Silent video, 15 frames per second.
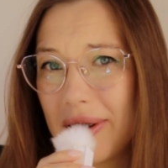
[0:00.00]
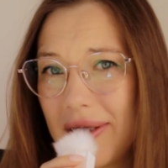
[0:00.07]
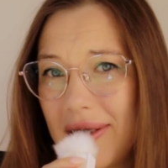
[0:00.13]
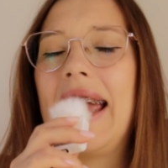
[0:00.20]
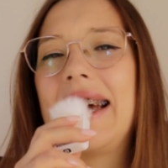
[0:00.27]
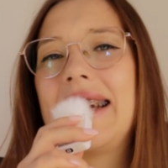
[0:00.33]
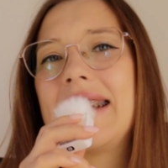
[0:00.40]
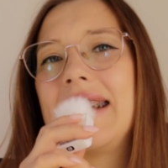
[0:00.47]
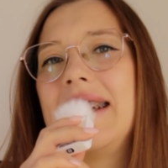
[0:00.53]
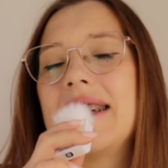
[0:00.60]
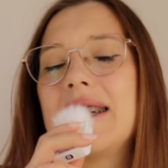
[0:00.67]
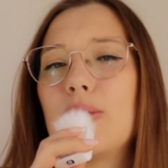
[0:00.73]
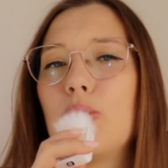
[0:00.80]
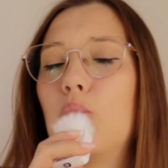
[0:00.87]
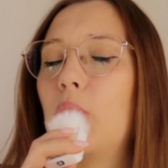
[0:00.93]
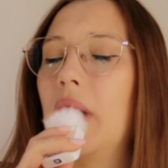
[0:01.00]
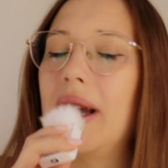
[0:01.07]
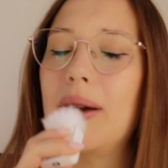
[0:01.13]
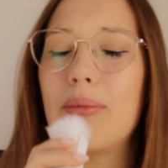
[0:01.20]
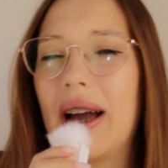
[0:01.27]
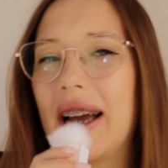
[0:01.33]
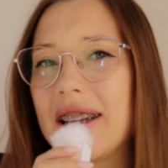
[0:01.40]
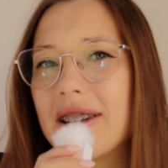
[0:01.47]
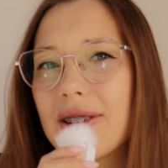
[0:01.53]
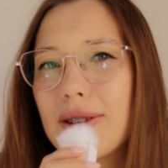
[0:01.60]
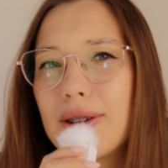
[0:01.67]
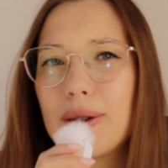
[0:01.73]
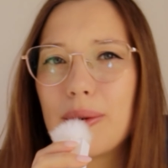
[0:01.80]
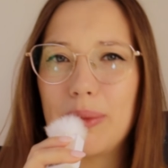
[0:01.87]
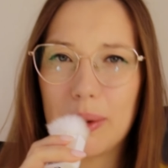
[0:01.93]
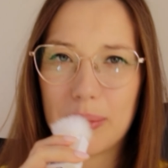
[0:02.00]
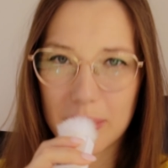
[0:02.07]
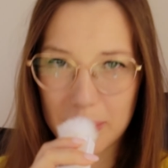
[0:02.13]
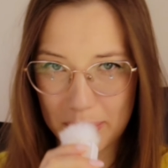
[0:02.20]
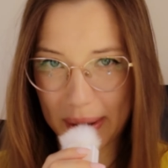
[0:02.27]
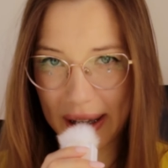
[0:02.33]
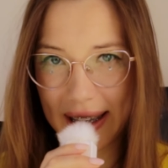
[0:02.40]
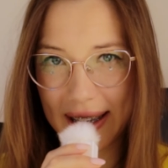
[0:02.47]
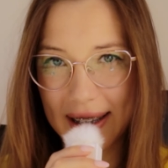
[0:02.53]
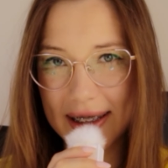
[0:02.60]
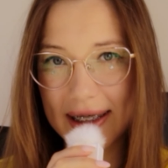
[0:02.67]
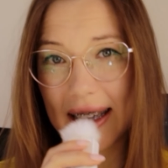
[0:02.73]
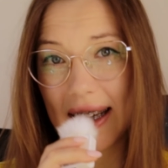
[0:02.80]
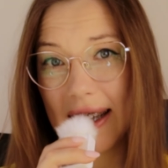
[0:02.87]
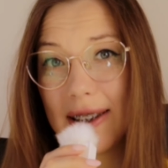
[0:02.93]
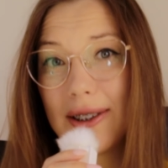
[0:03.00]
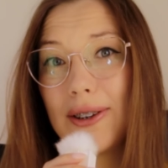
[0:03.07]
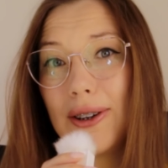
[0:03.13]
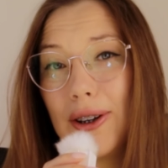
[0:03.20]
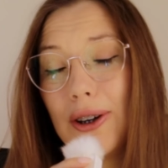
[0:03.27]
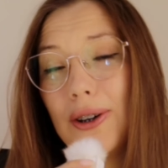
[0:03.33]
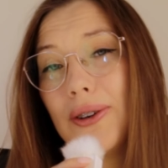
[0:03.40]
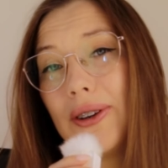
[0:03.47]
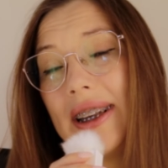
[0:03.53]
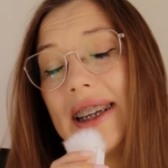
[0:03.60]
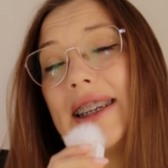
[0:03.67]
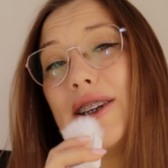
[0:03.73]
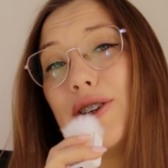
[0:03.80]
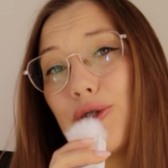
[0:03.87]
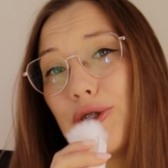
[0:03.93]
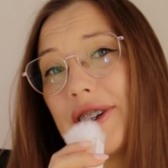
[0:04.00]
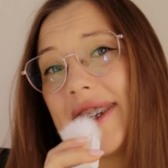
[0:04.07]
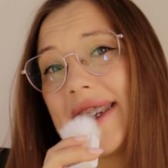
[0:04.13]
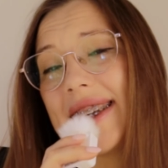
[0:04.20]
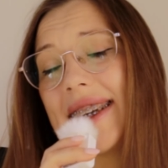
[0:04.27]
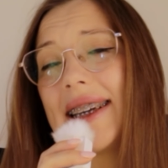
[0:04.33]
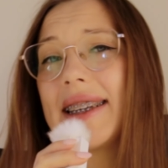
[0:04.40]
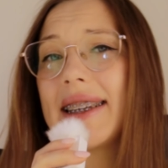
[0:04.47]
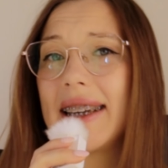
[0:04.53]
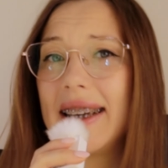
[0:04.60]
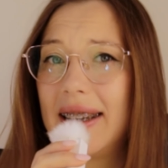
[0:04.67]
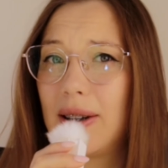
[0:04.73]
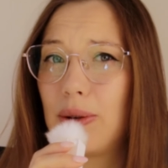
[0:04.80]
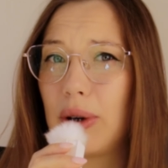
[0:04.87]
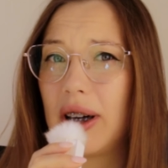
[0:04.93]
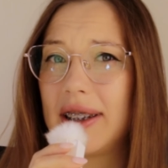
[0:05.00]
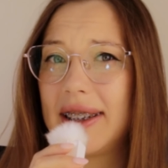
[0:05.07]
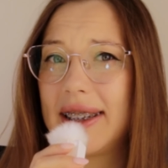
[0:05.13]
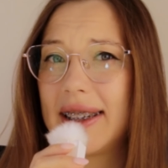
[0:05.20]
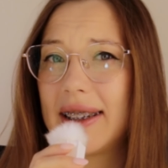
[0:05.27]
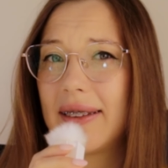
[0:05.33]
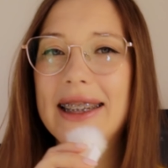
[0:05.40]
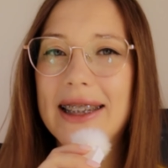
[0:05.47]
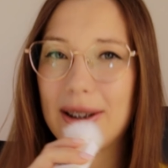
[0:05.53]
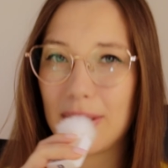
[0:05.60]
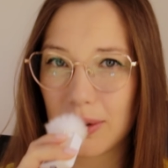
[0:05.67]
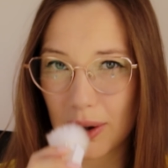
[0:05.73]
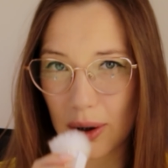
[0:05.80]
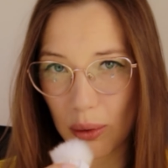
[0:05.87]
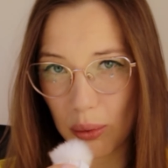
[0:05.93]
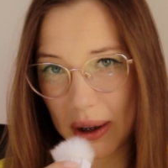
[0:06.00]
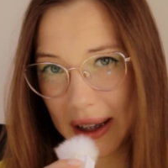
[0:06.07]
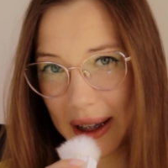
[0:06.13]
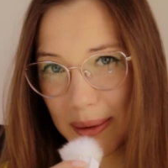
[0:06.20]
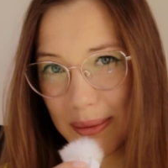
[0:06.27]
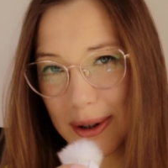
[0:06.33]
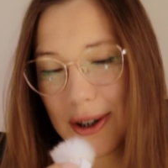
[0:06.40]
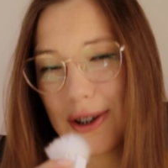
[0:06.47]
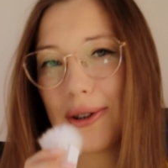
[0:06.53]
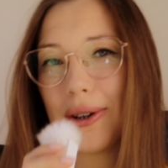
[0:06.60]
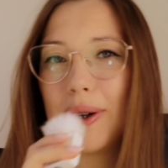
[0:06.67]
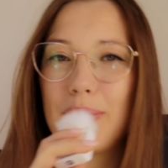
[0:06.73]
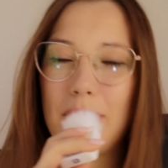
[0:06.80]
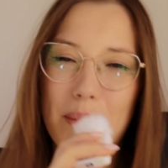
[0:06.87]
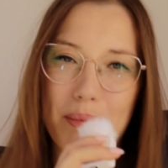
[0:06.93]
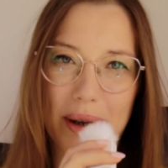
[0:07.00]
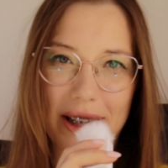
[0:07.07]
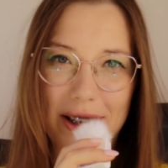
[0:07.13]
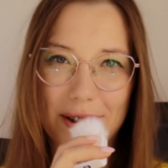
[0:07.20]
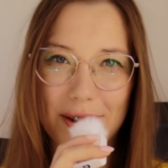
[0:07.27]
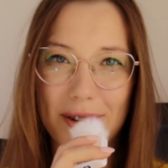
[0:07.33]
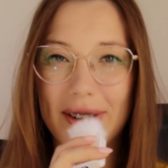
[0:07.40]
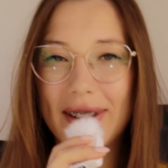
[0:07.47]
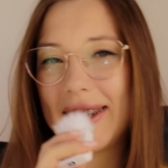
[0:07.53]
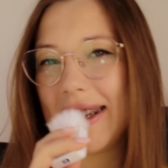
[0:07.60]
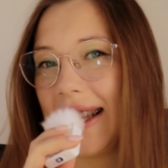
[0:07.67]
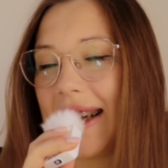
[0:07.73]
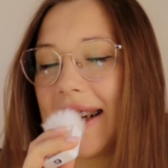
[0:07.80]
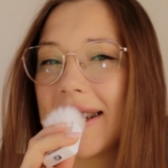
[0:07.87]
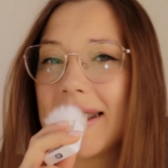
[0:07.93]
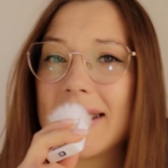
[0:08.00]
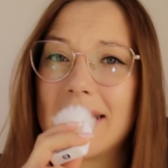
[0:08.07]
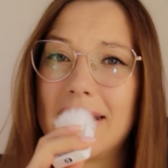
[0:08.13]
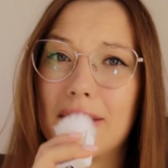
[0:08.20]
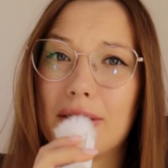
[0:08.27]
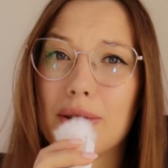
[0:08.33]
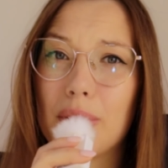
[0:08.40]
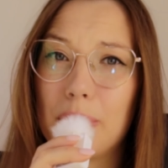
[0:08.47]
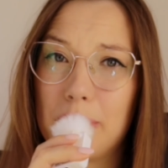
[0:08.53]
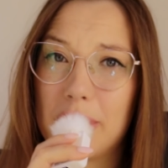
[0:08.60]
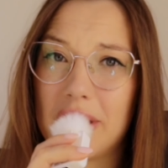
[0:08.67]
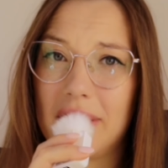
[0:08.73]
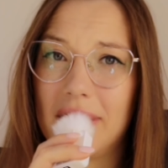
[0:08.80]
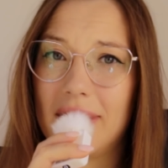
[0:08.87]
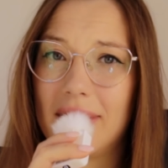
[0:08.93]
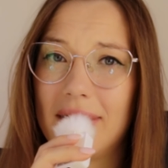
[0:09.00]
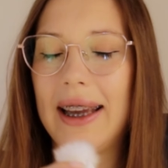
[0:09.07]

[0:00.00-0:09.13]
And it is way better to be prepared and to know these nuances in advance. So you're welcome to join my Patreon, the link in the description.